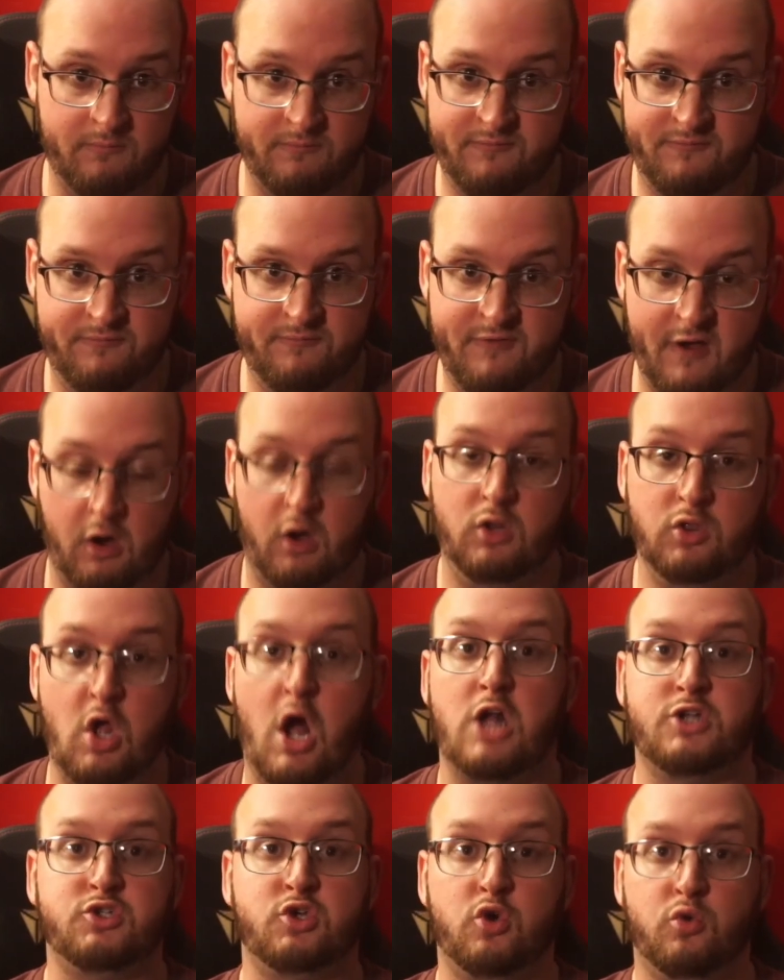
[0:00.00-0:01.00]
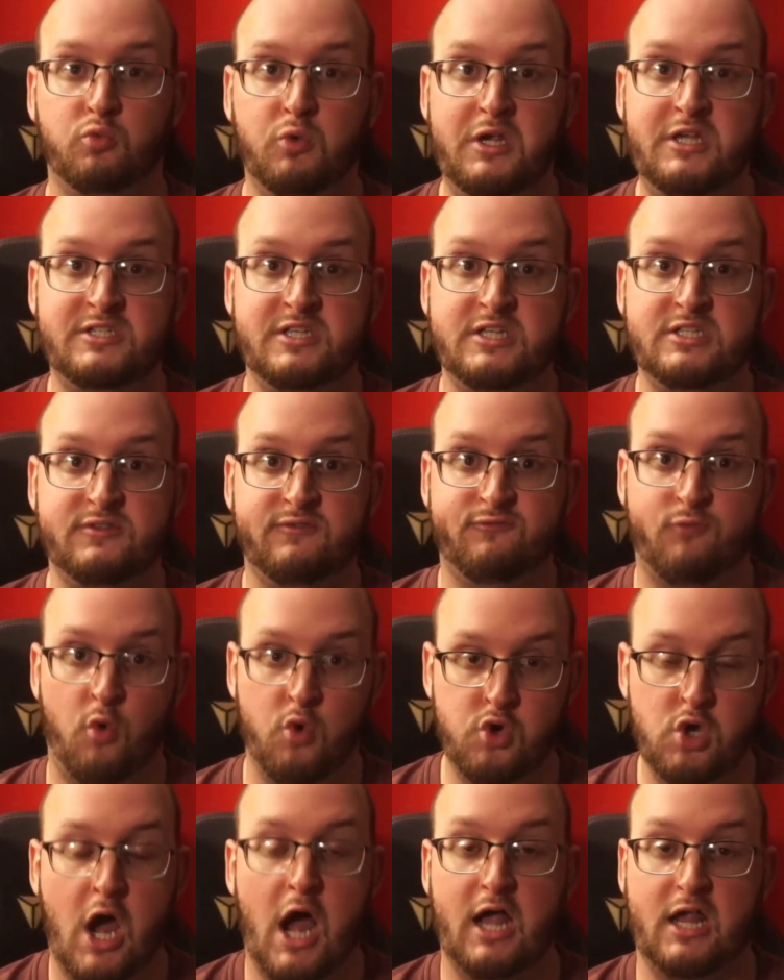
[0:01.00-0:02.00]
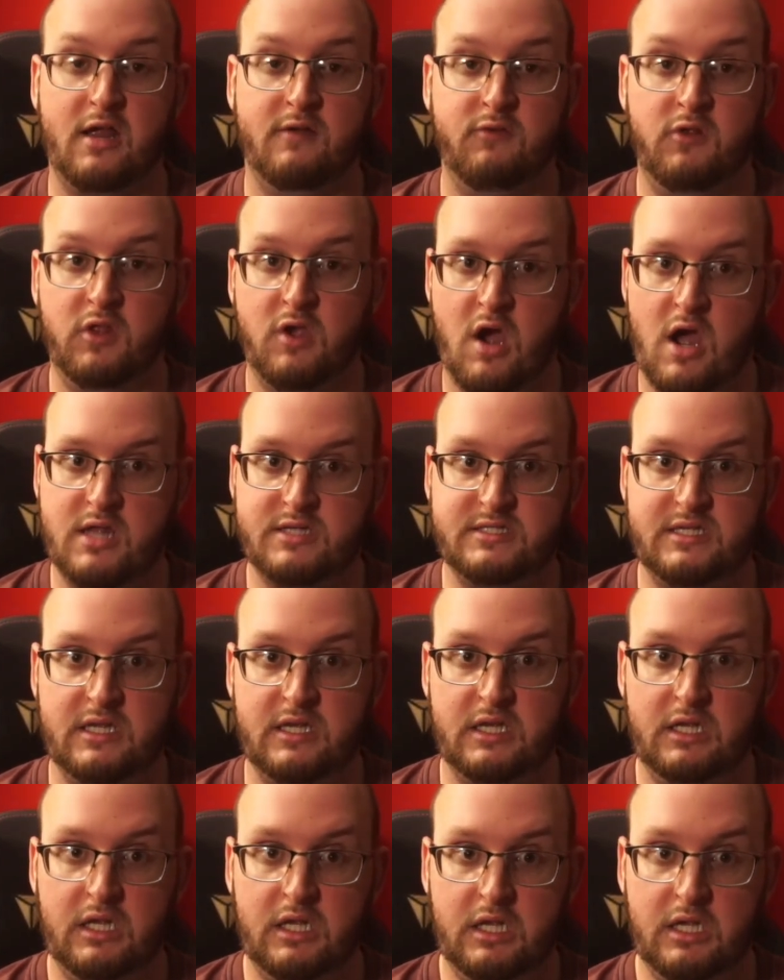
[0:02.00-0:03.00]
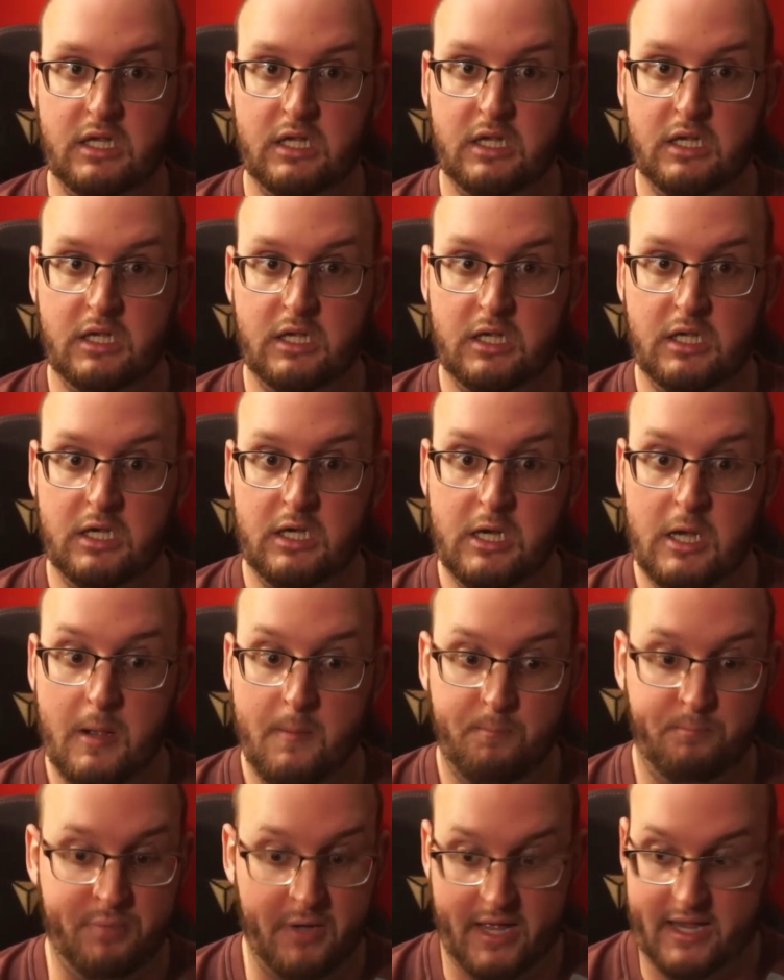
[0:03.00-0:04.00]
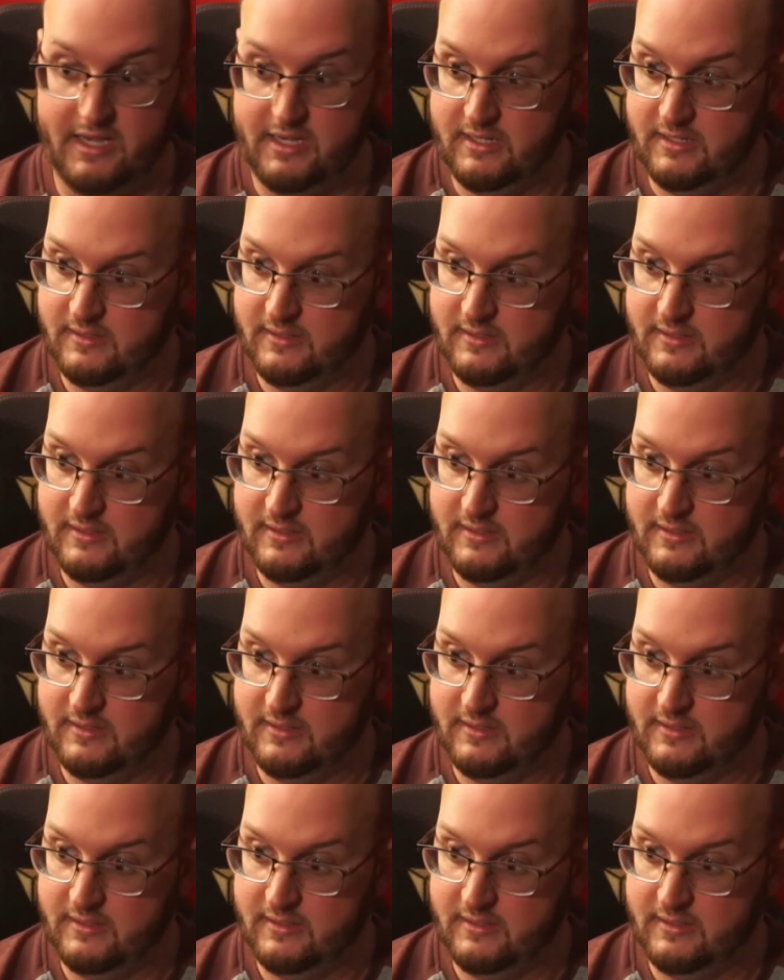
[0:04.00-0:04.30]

very logical reasons for not covering the content. But